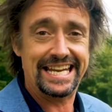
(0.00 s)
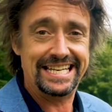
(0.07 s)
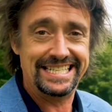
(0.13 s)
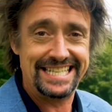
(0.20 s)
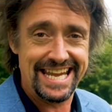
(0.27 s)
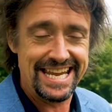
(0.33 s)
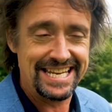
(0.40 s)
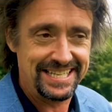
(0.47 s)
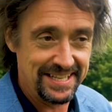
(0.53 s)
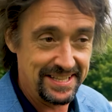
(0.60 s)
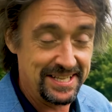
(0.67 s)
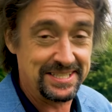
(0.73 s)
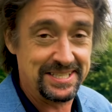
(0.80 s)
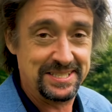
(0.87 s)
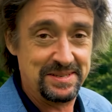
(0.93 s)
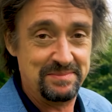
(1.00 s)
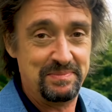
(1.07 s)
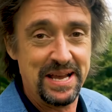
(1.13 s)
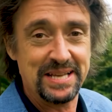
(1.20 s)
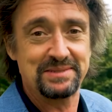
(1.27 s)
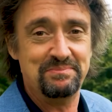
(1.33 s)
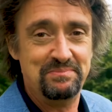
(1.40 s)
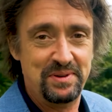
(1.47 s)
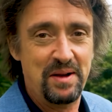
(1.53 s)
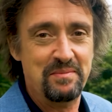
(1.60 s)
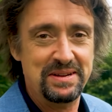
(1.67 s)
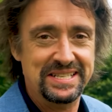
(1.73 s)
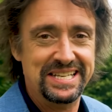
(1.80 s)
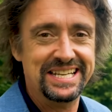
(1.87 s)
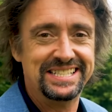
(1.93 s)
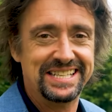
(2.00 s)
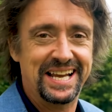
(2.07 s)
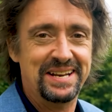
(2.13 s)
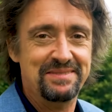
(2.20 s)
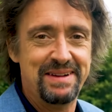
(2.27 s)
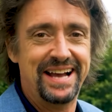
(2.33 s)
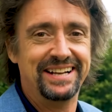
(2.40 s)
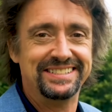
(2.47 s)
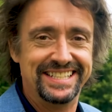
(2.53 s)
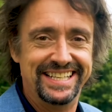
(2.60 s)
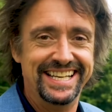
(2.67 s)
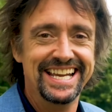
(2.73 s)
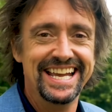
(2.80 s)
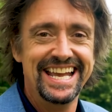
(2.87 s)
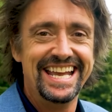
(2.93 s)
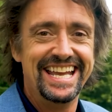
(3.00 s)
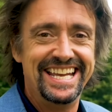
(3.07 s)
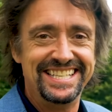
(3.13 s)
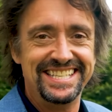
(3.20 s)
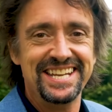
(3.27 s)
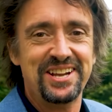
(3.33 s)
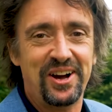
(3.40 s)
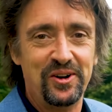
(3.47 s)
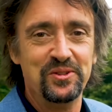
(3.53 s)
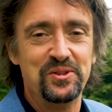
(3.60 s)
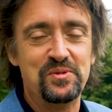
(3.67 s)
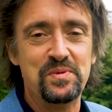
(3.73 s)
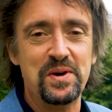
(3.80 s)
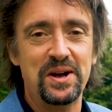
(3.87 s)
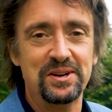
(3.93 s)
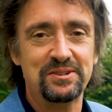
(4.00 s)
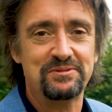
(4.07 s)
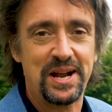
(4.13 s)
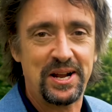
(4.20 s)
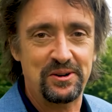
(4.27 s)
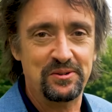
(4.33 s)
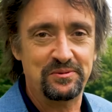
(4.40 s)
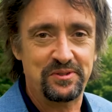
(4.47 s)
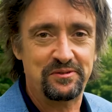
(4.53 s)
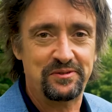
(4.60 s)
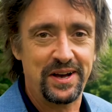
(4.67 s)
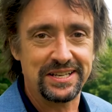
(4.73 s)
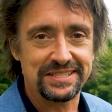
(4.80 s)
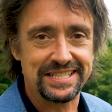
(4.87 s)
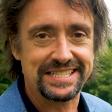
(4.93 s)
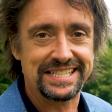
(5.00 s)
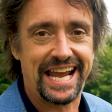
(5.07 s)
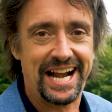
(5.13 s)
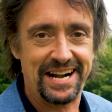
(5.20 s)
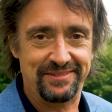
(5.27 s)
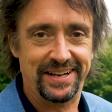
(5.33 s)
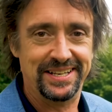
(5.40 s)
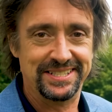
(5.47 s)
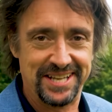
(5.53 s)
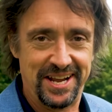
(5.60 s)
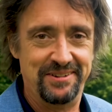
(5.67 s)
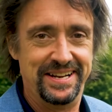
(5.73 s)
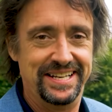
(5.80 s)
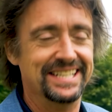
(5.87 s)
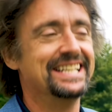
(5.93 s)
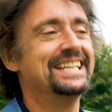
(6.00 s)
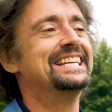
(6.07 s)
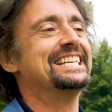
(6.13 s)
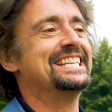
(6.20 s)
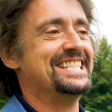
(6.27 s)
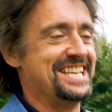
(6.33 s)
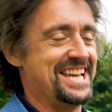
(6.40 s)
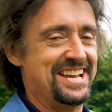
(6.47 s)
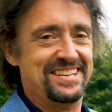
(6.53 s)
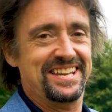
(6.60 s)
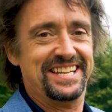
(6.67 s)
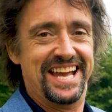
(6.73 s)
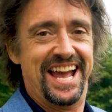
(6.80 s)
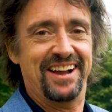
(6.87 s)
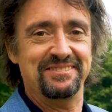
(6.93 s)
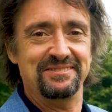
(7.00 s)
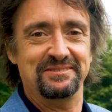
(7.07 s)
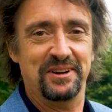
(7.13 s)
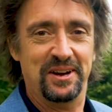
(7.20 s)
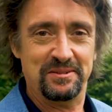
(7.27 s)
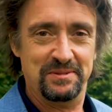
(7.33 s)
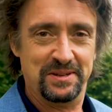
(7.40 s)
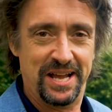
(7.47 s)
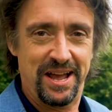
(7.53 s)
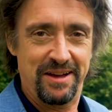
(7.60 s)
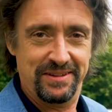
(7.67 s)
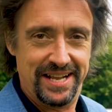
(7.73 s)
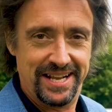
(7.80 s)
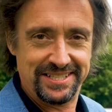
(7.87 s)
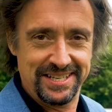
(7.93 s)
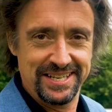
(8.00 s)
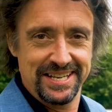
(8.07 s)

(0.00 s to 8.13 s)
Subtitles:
it did, and this is the best brummy detail about it, it did hold the world record for fastest caravan towing. Here you go. Right, we'll go over that.